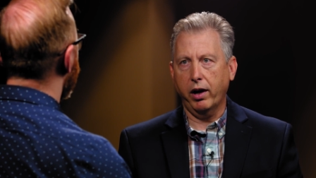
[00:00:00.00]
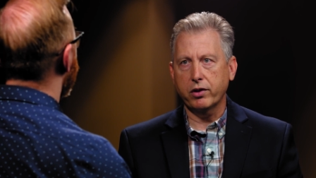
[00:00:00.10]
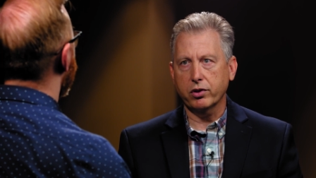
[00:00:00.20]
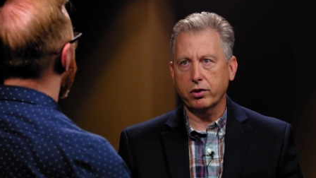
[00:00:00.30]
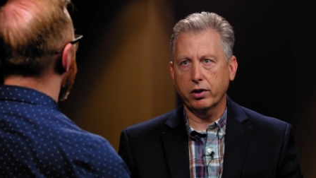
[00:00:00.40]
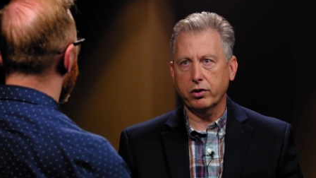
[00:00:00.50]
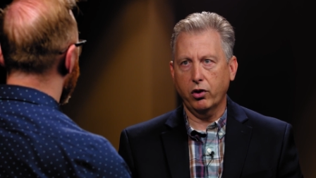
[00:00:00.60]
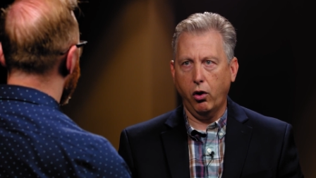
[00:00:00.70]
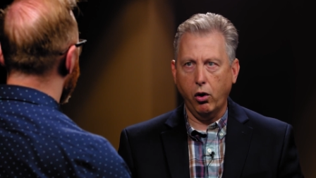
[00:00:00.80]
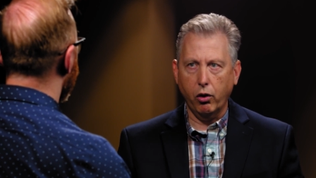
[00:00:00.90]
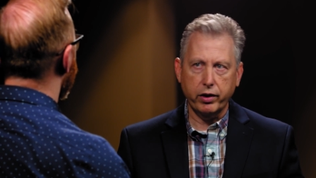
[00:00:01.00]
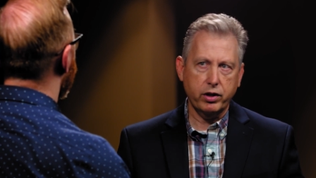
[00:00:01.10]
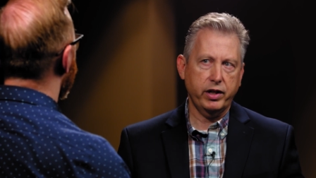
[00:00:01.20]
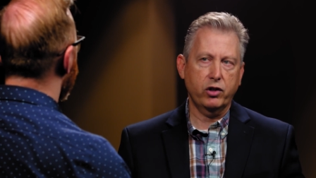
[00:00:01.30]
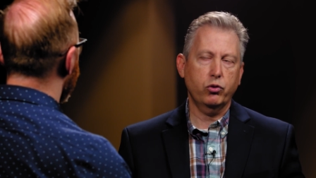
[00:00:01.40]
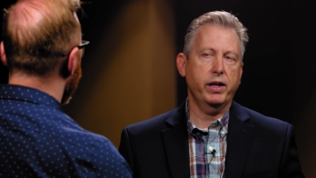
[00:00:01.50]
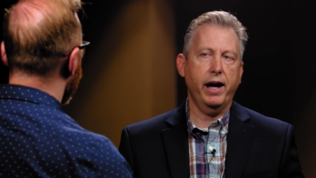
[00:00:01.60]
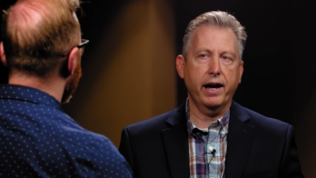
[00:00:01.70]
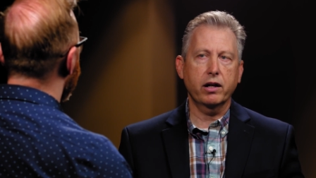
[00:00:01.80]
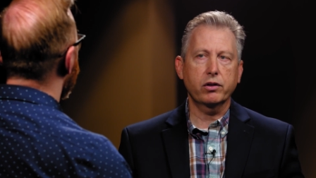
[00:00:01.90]
righteousness, and all these things will be
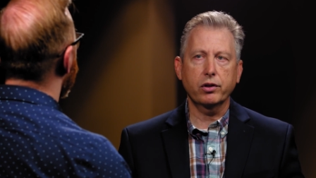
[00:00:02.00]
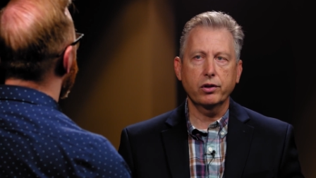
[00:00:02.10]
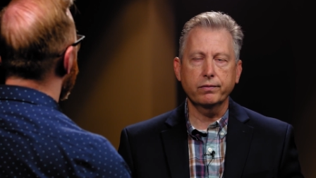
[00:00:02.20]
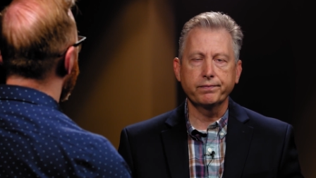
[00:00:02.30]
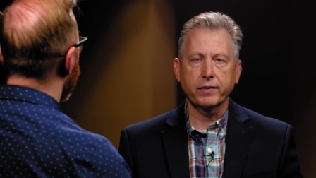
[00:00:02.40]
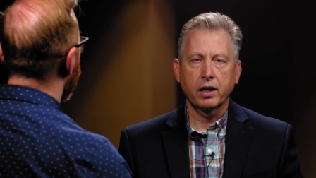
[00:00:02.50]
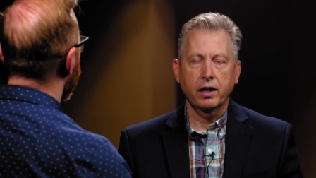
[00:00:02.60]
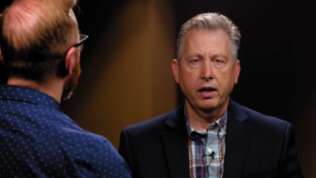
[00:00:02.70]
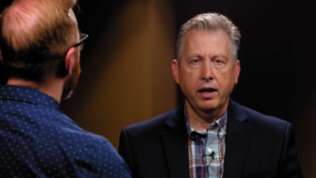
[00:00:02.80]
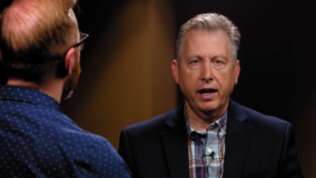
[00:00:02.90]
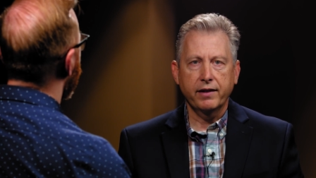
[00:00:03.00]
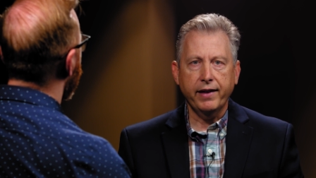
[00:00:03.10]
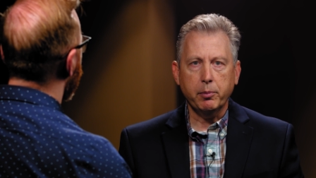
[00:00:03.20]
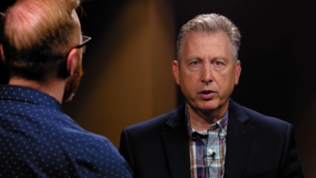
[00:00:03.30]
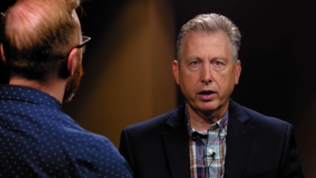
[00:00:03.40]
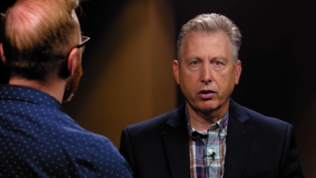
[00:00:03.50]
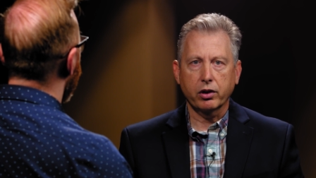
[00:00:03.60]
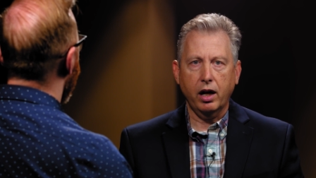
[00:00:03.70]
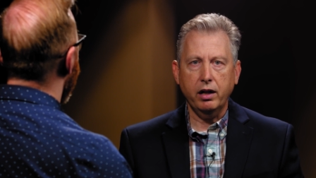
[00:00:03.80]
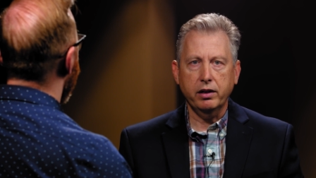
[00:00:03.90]
added to you. And in that particular
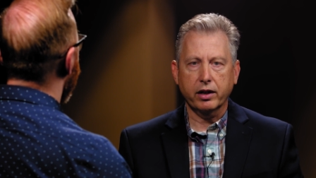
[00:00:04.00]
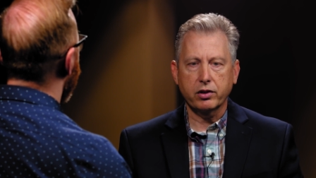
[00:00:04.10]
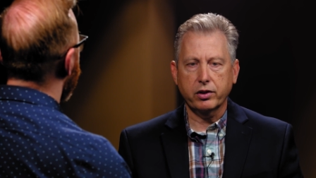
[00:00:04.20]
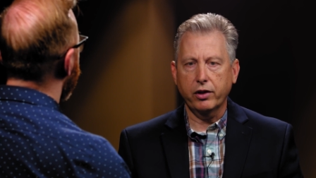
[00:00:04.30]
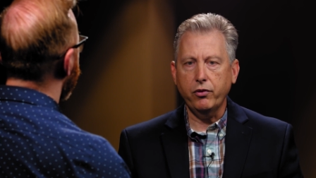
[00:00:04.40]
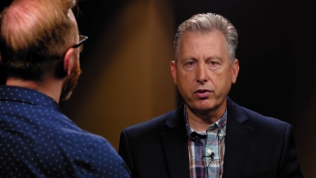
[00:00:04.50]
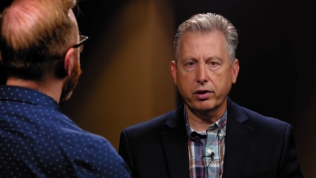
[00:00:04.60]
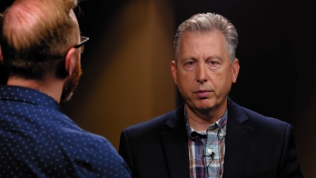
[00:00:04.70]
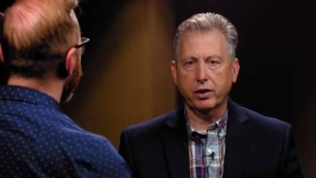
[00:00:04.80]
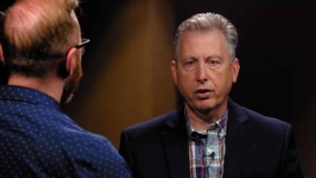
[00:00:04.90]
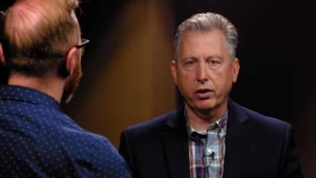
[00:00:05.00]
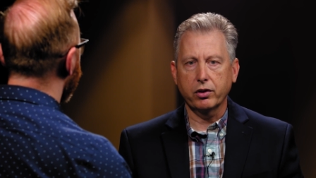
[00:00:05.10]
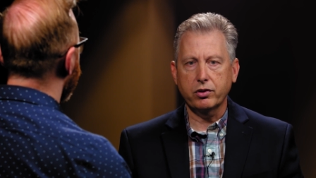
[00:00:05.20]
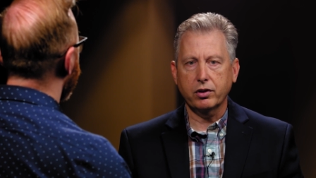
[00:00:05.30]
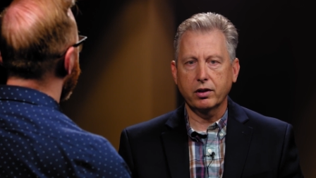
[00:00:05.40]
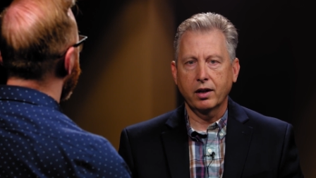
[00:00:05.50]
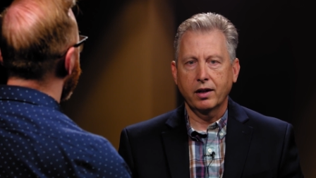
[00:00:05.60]
context, it's interesting because